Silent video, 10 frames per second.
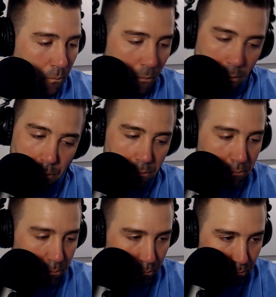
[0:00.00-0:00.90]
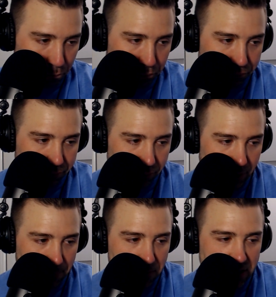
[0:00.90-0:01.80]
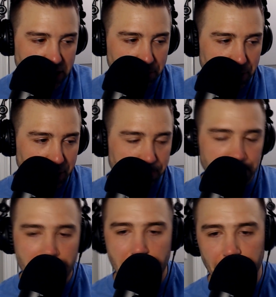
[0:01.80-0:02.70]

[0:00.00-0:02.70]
on. That's good beer.